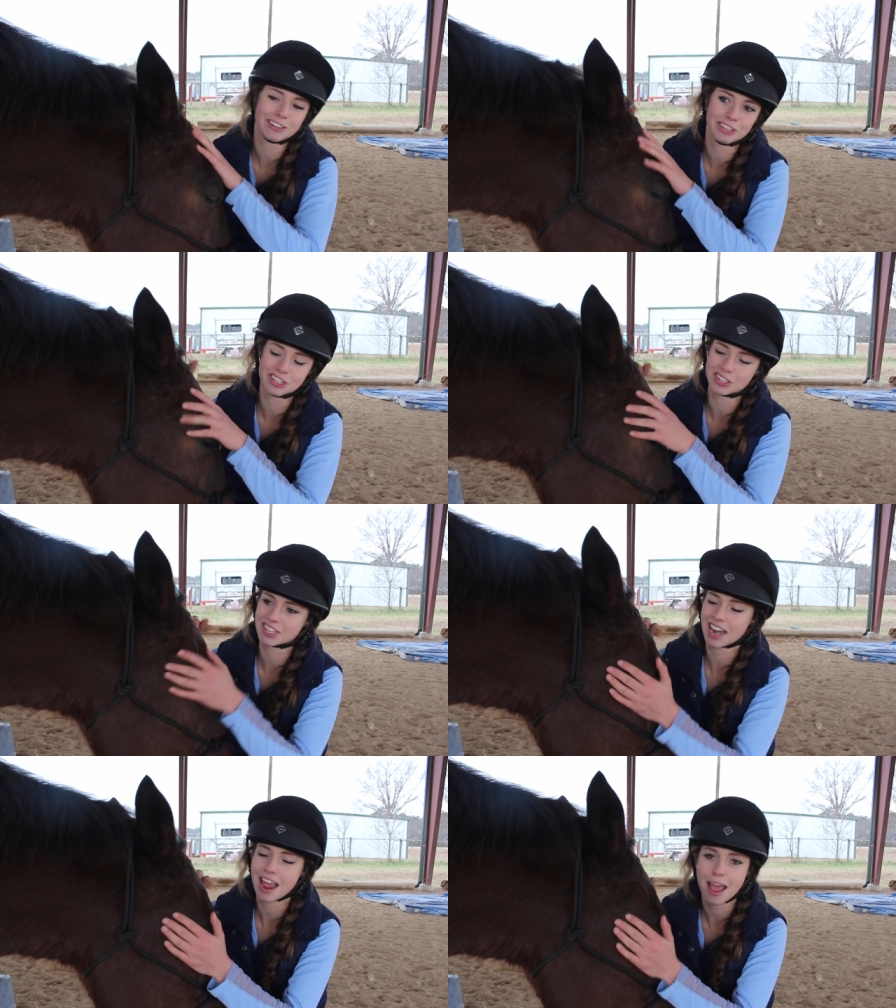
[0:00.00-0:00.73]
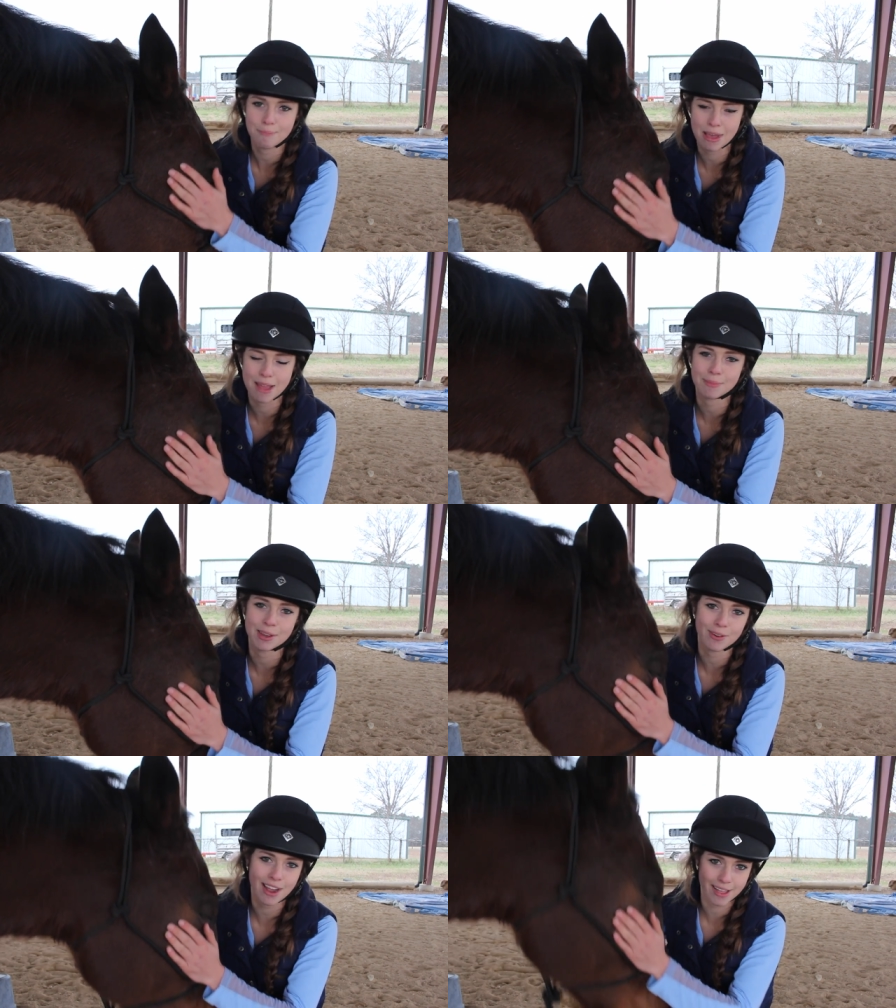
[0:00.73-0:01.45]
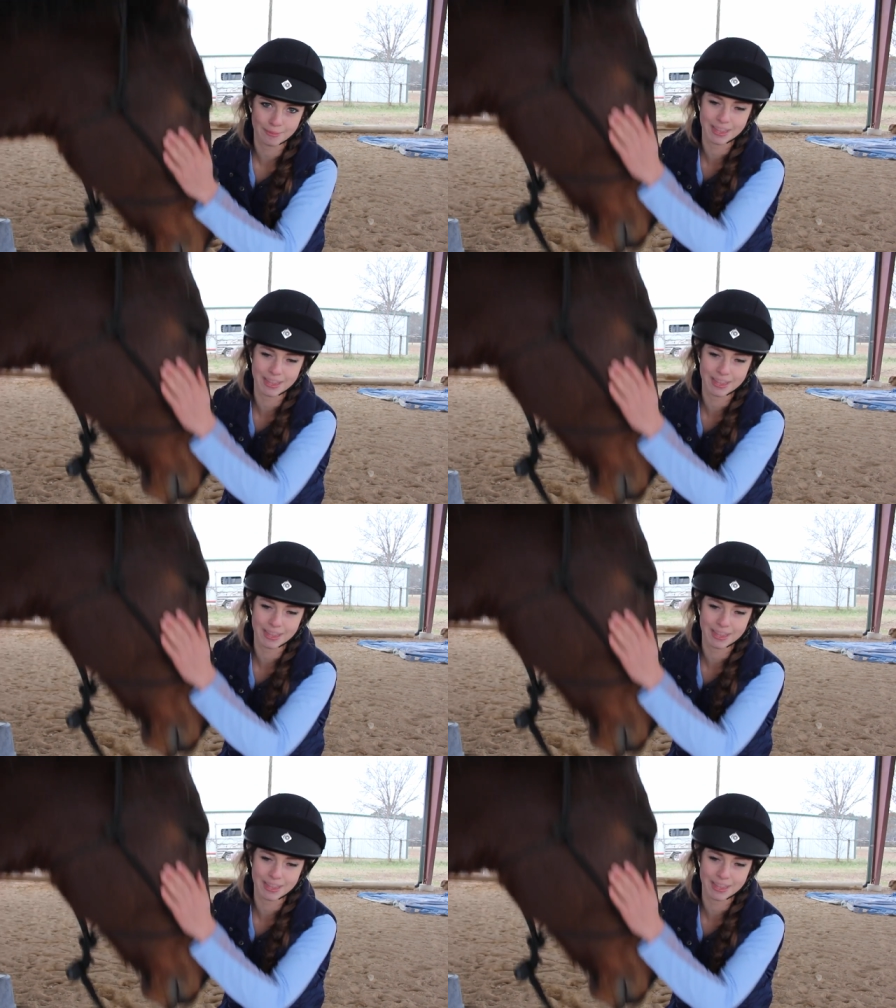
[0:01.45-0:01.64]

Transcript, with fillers: She's just gonna hop on me and ride